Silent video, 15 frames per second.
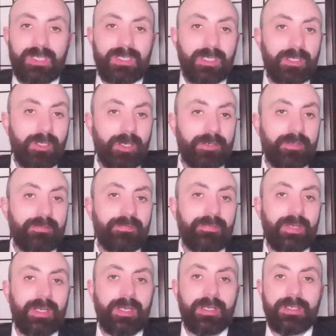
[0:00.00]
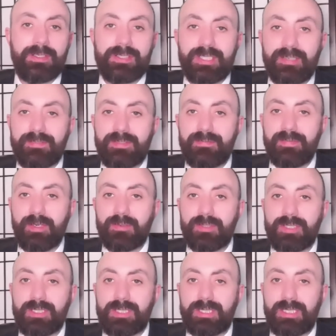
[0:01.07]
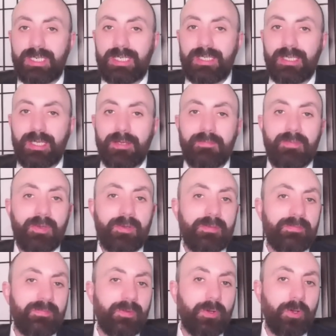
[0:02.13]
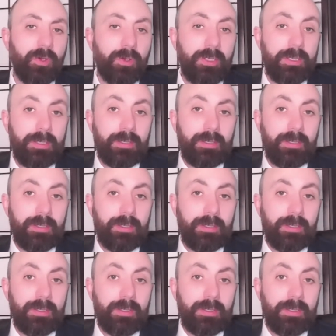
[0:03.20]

A lot of Conservative voters either voted for